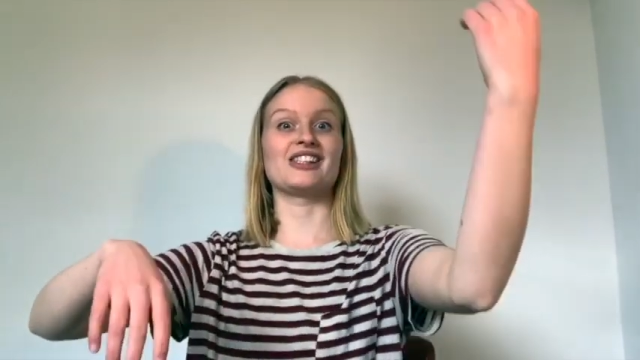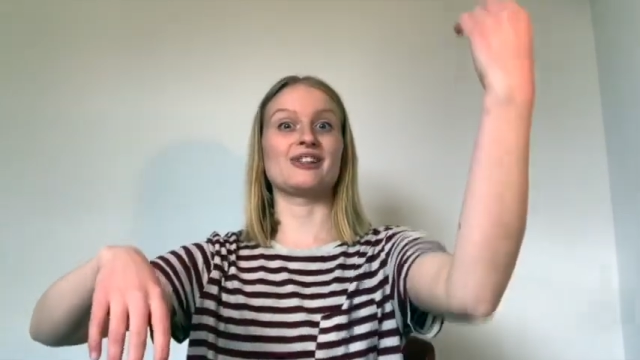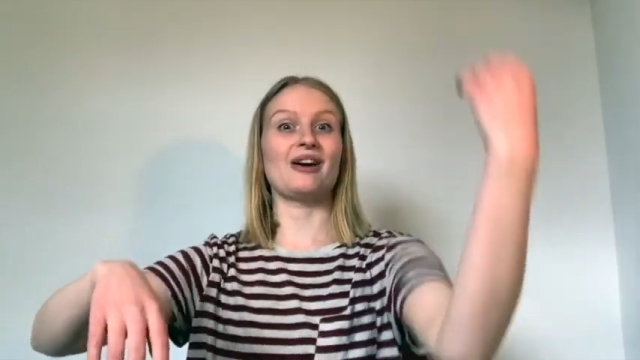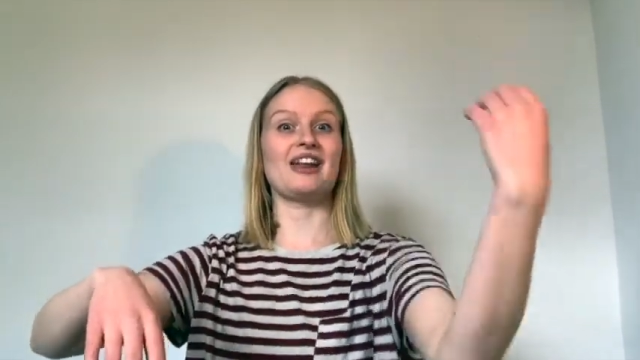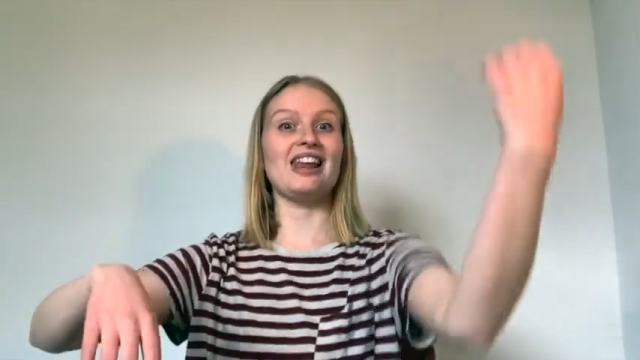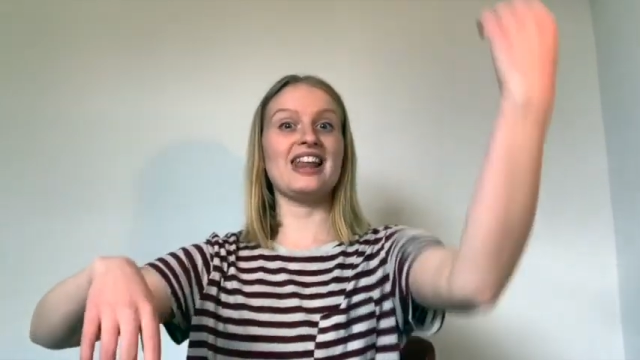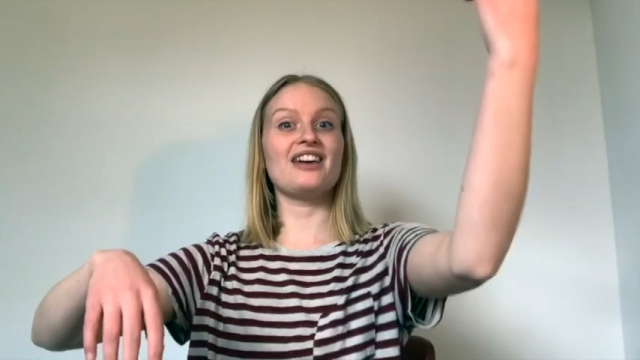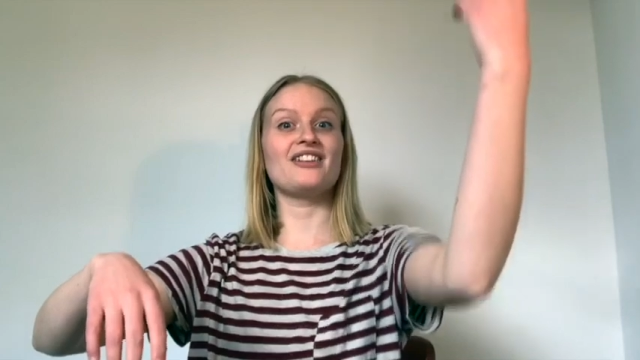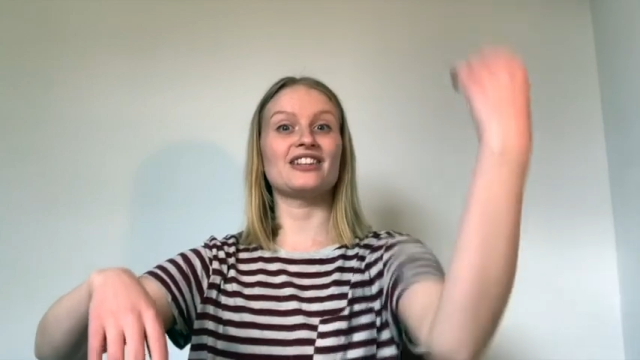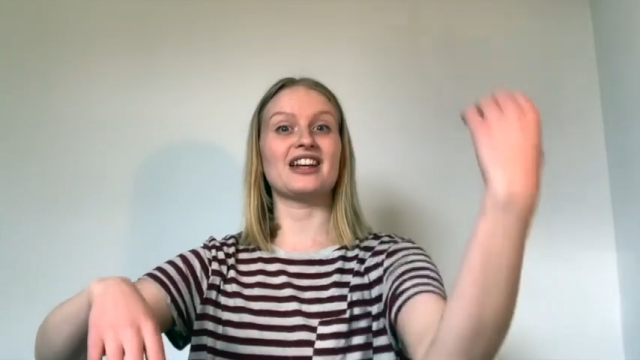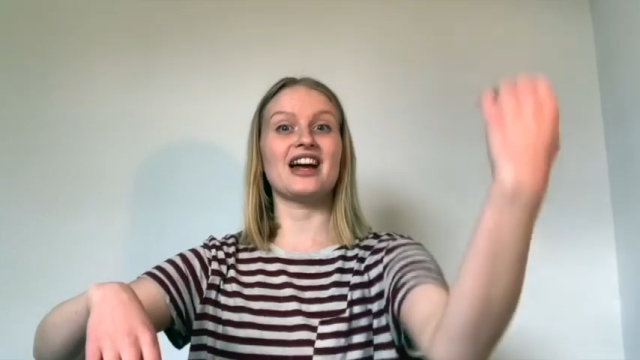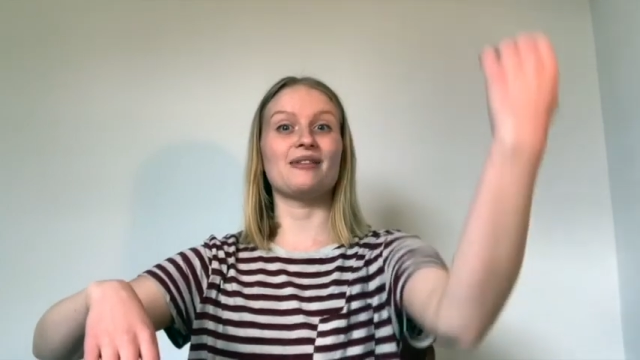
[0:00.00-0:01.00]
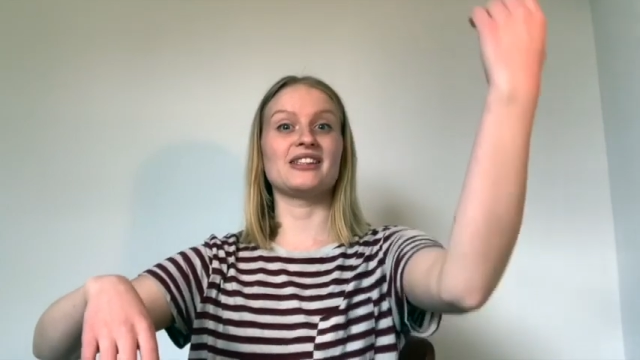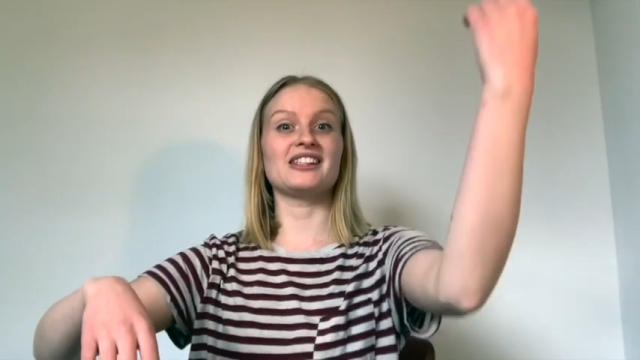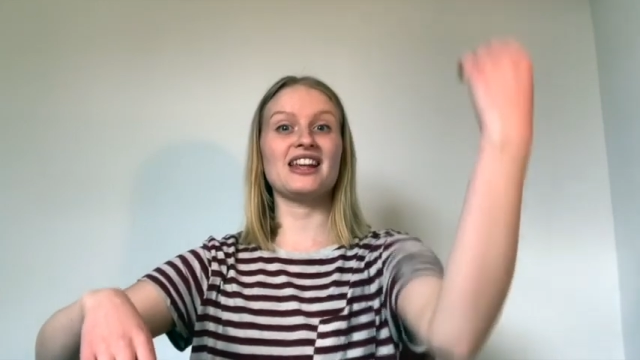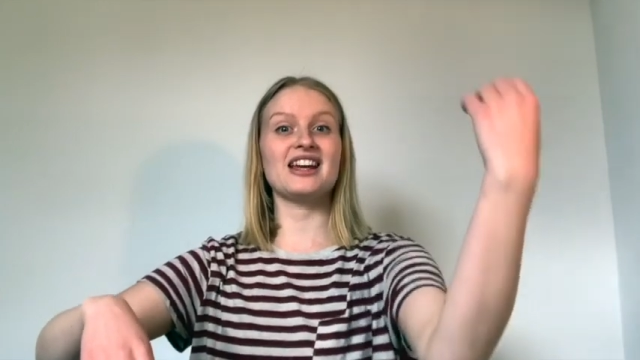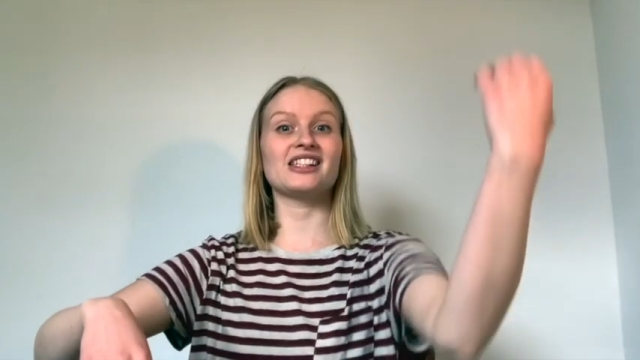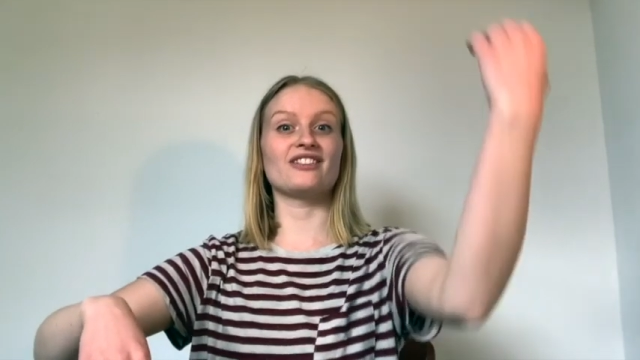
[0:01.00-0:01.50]
So our left arm is
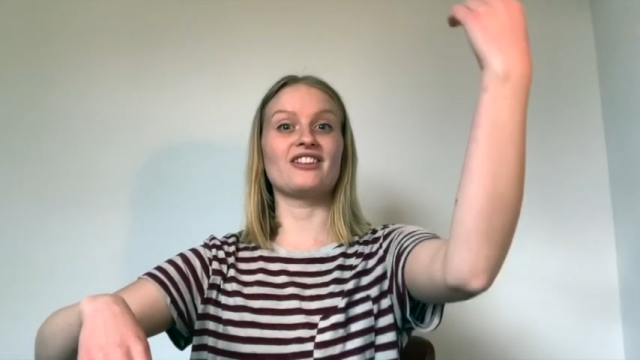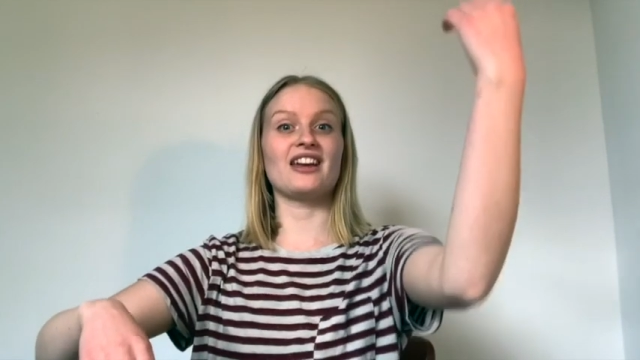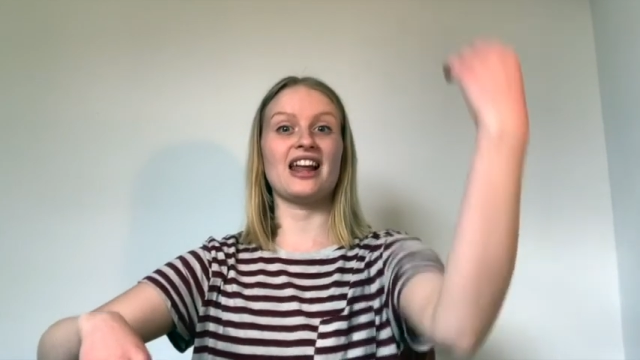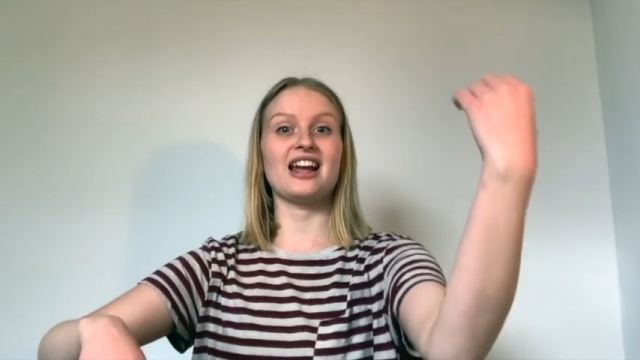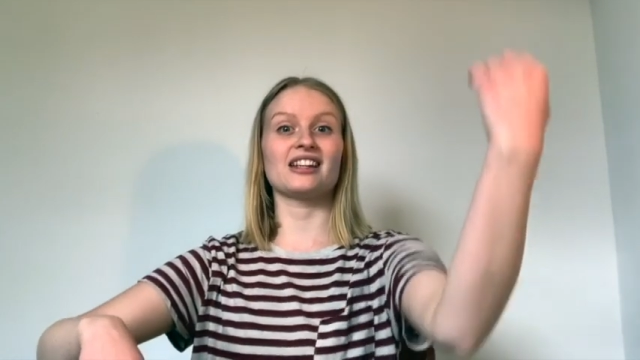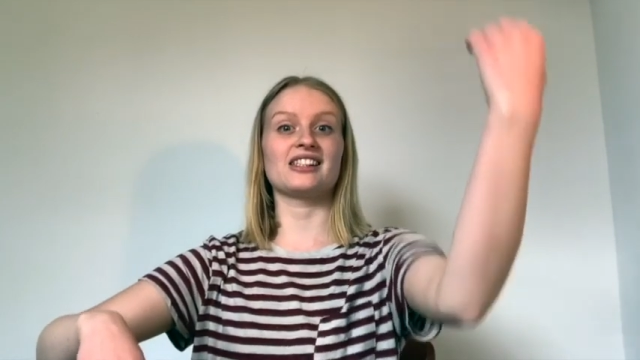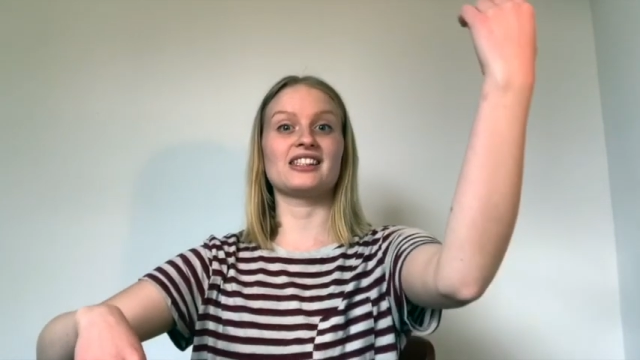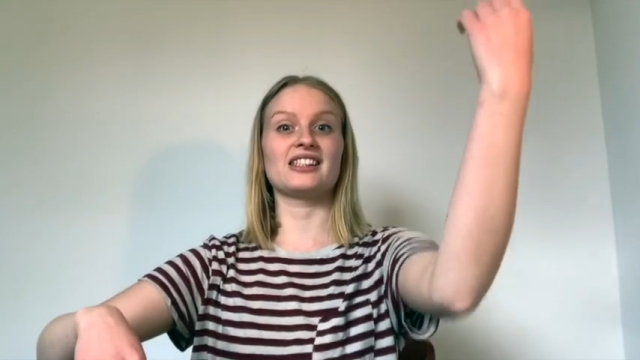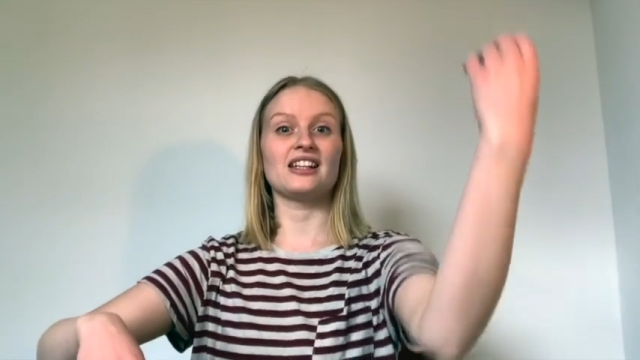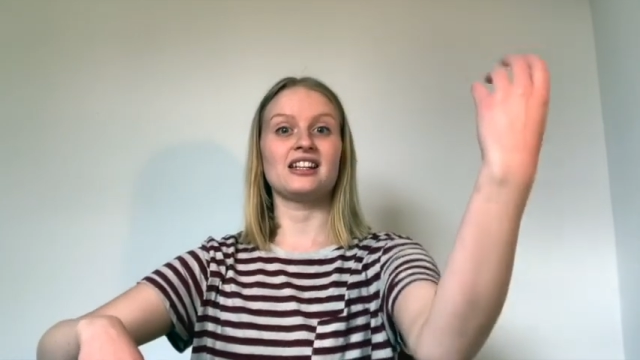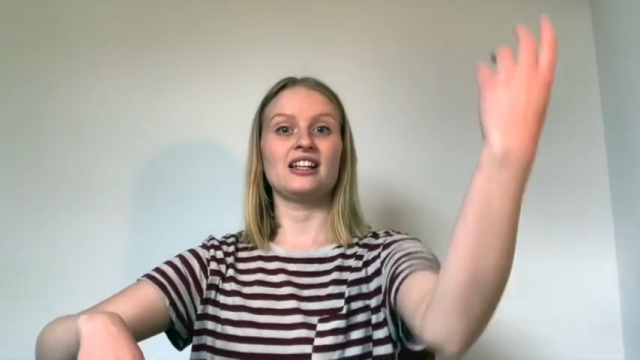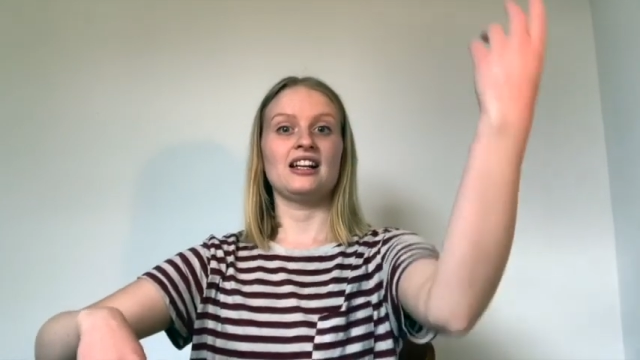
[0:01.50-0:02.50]
nice and relaxed